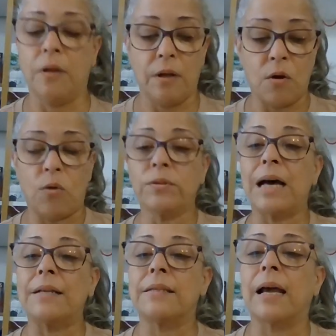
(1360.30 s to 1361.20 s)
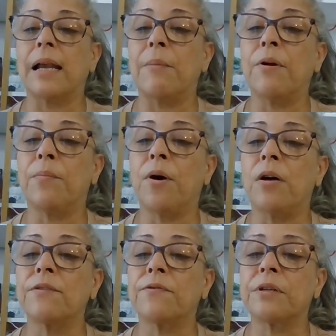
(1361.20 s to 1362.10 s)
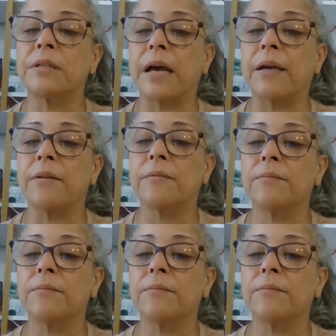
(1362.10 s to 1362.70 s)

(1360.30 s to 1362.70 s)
Hold on a second. I'm going to pause for a second.